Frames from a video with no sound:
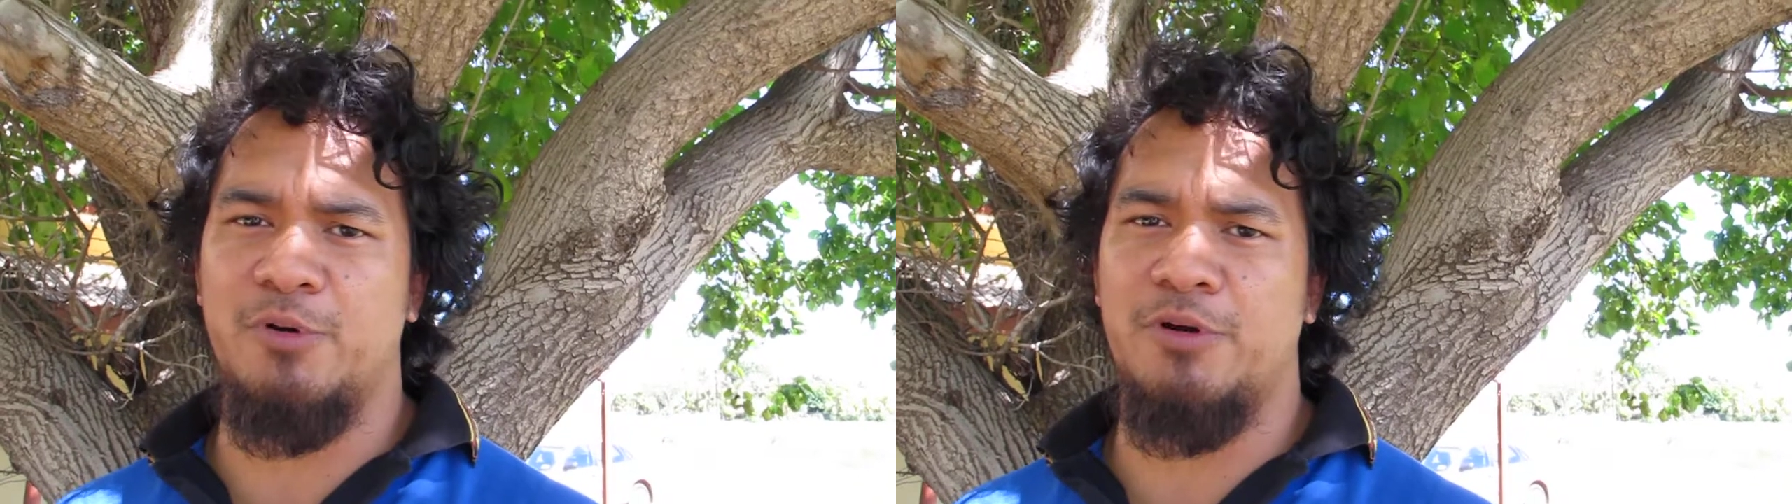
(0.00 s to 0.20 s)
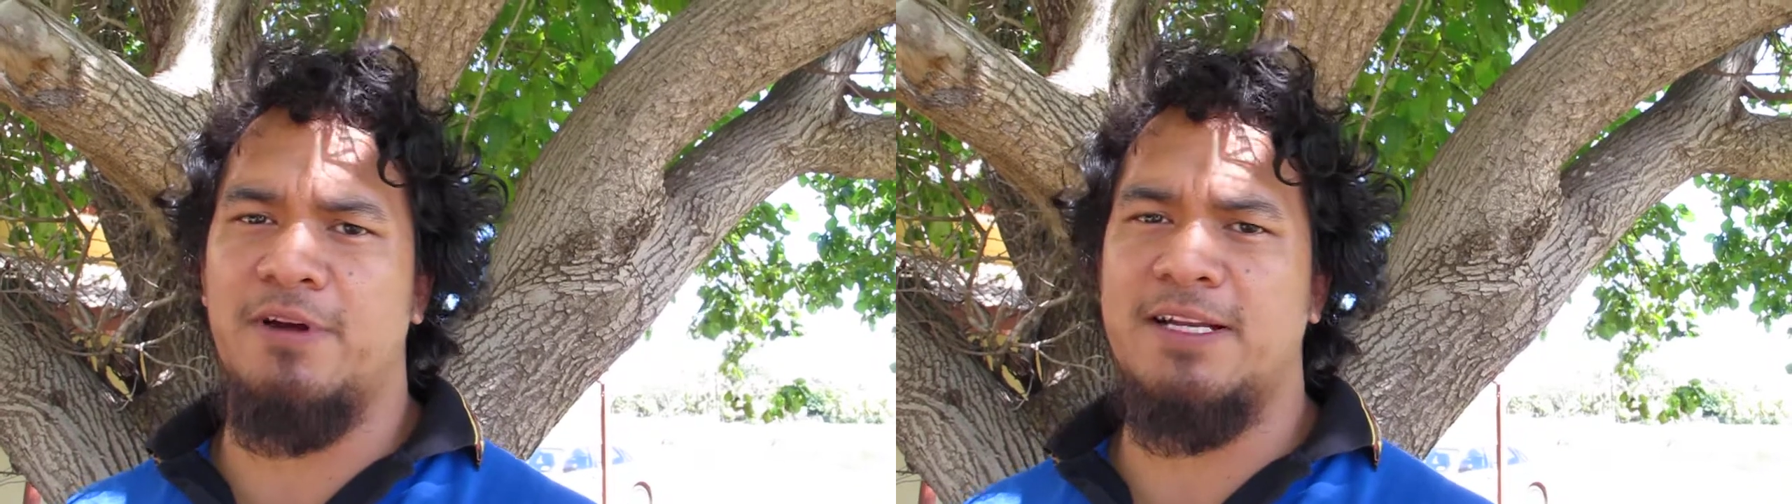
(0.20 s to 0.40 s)

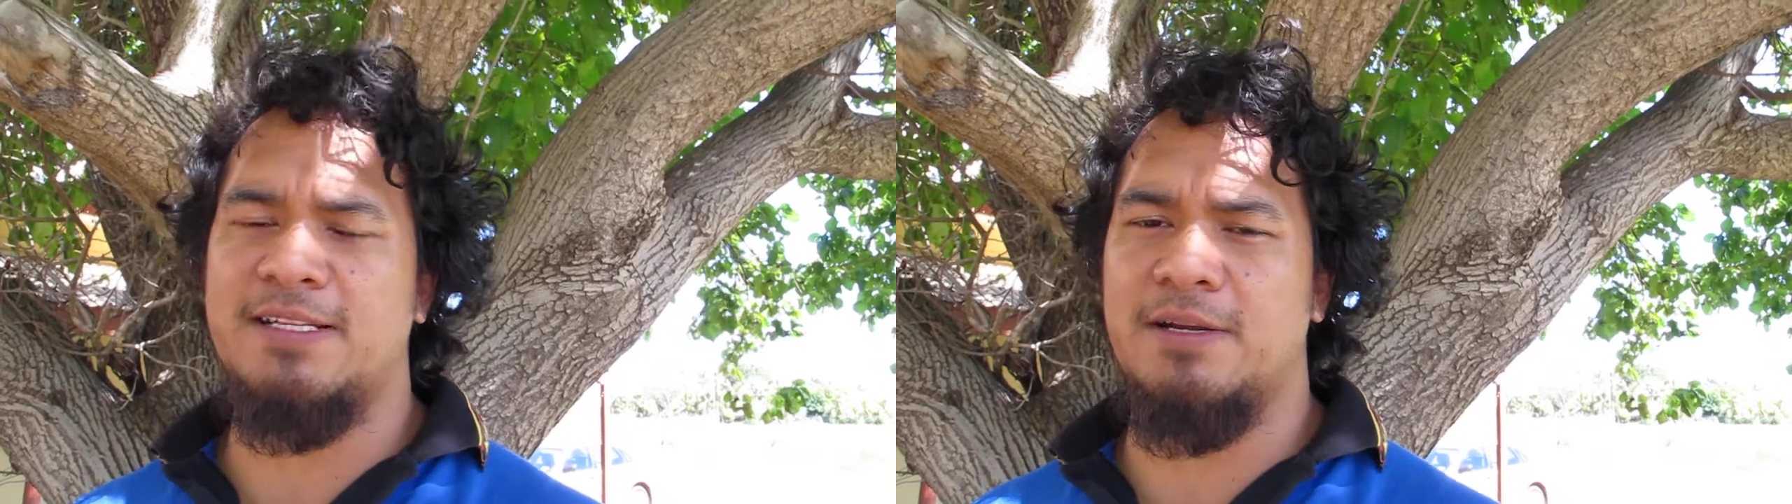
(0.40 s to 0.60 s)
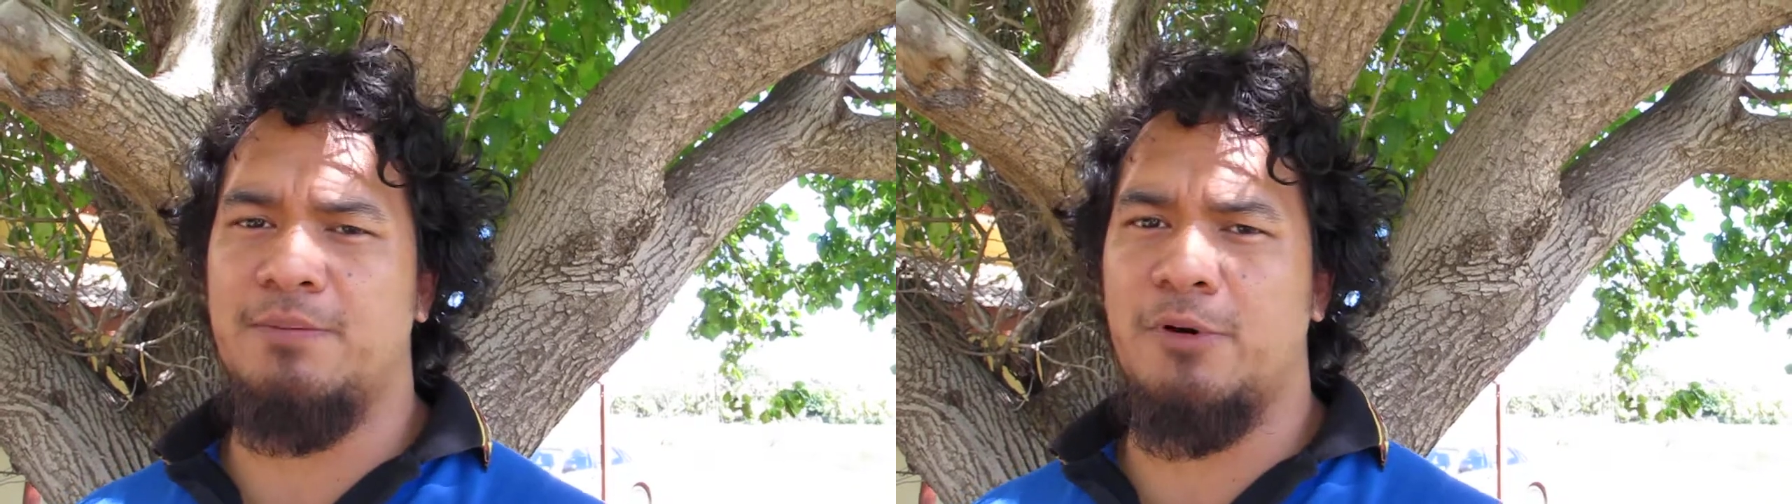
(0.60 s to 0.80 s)
born and
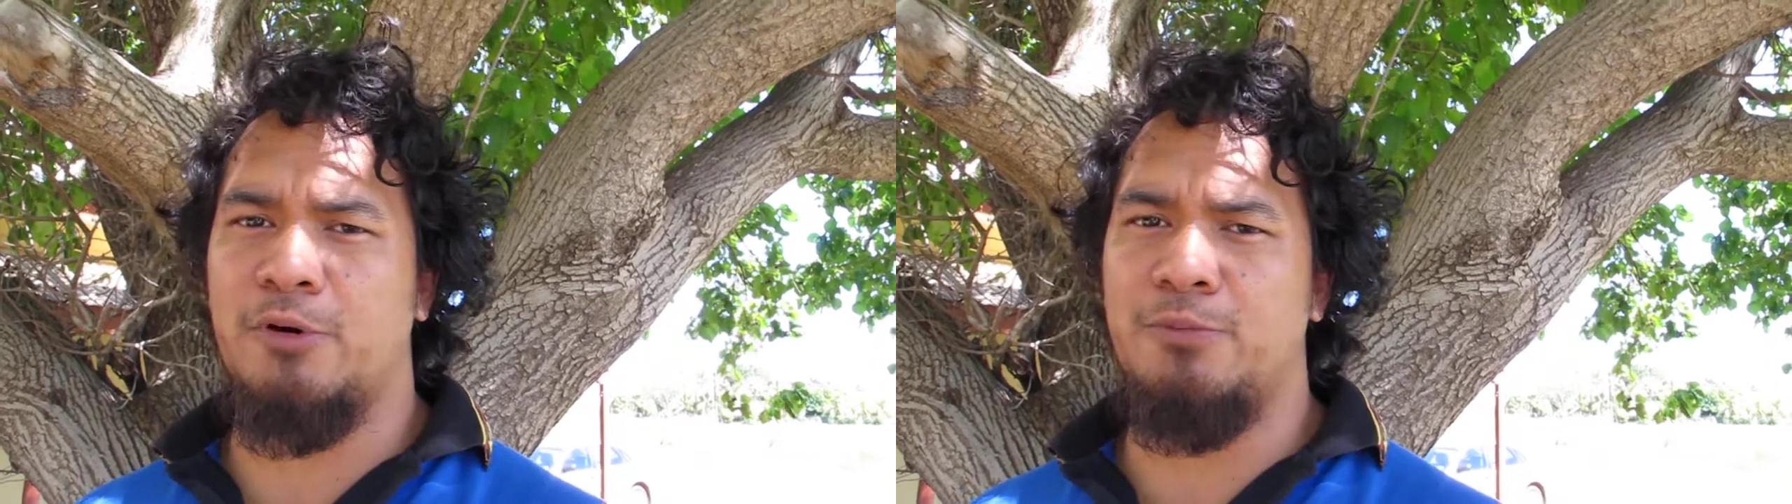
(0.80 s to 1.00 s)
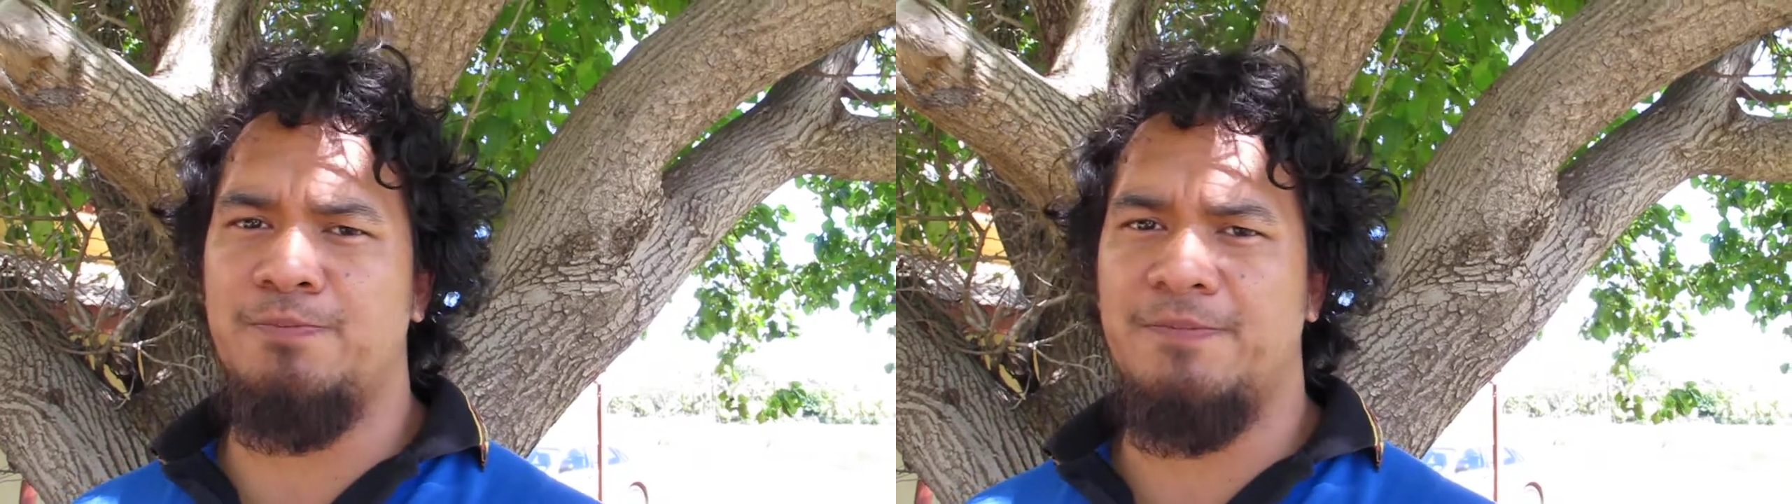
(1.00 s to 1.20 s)
raised here in
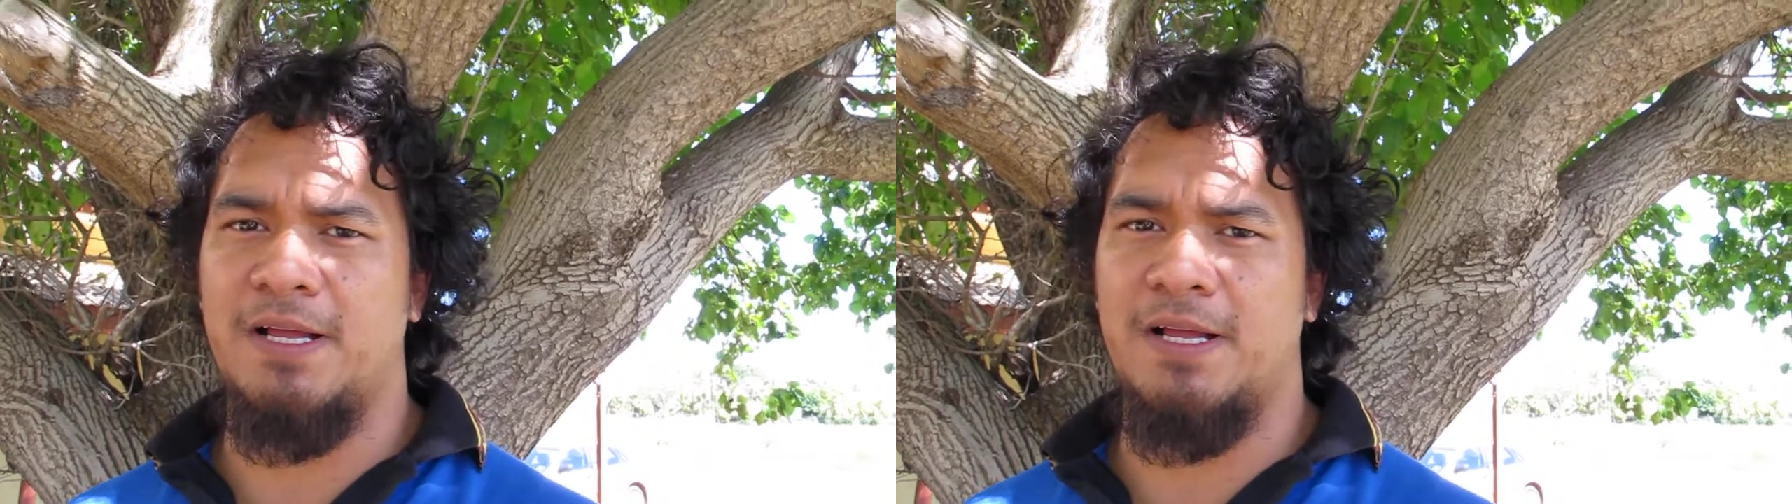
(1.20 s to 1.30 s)
Broome.